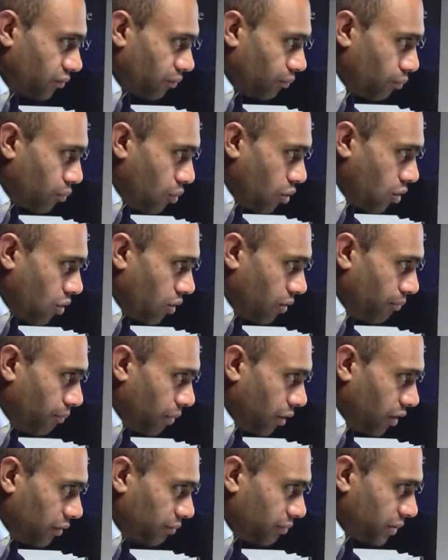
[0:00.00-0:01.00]
more
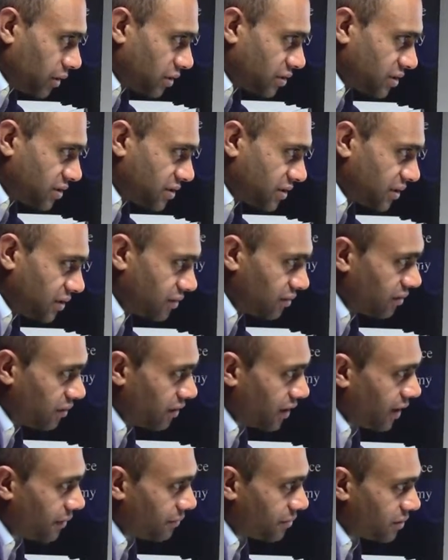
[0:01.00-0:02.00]
bond purchasing will
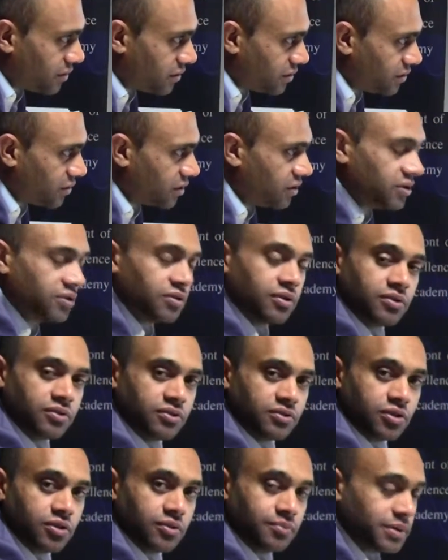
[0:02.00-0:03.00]
happen in the
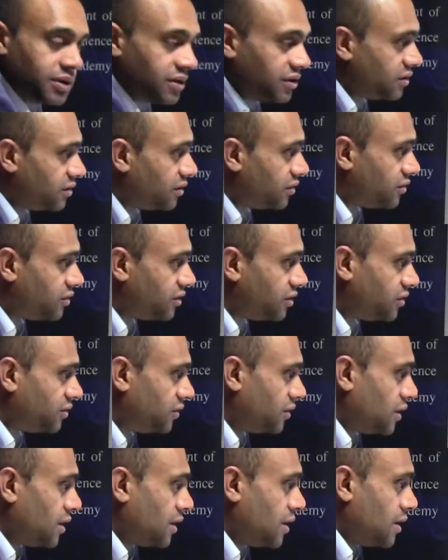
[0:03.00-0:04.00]
European Union.
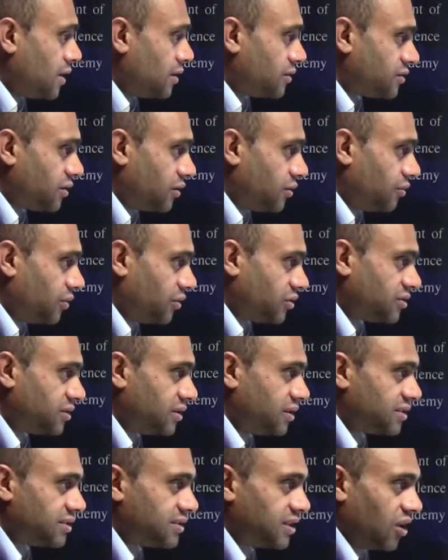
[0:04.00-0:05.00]
So we'll
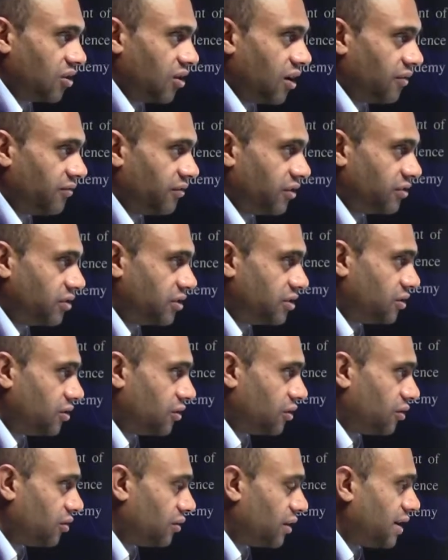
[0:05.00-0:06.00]
see a sell-off on the
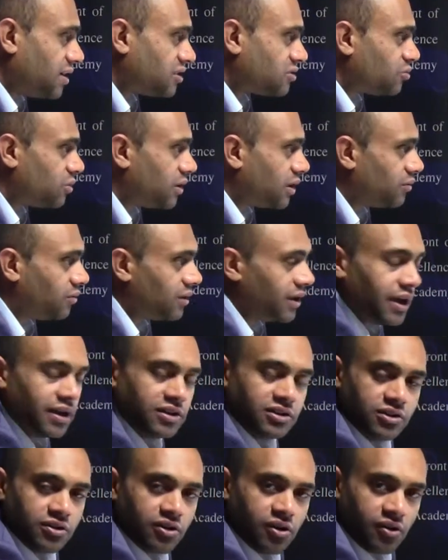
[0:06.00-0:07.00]
euro. Last week we
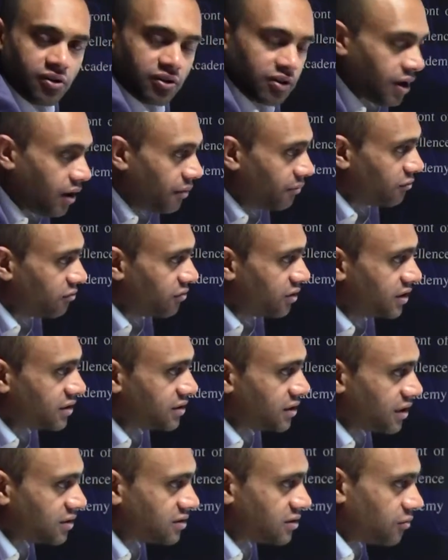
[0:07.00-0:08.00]
had euro come
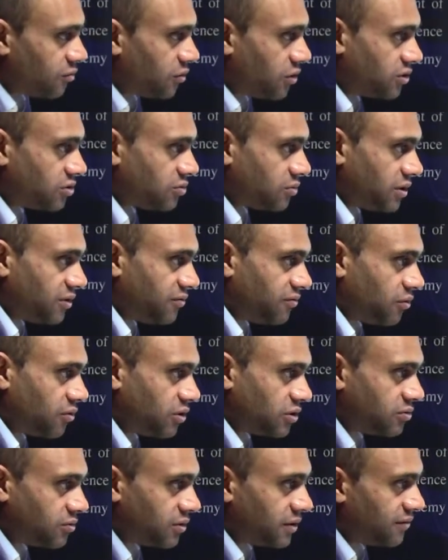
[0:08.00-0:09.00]
retest the
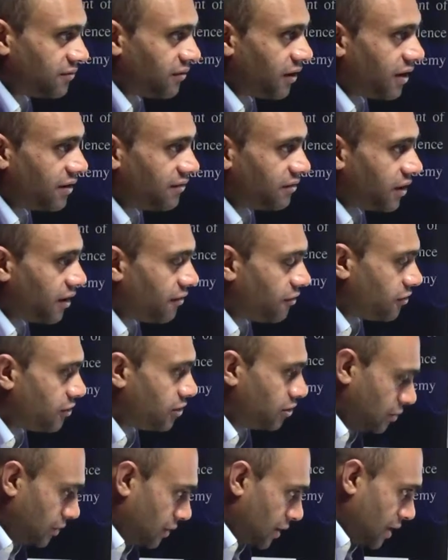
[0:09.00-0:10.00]
124.25
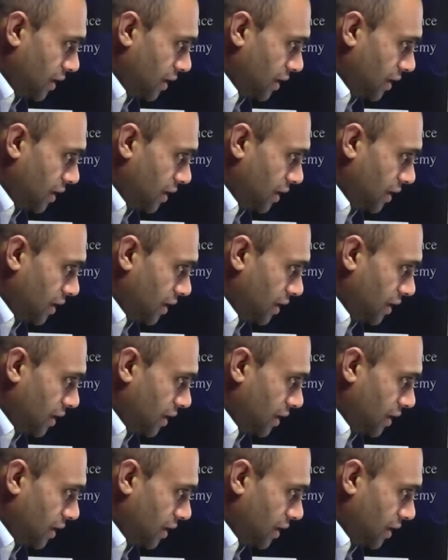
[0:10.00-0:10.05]
level.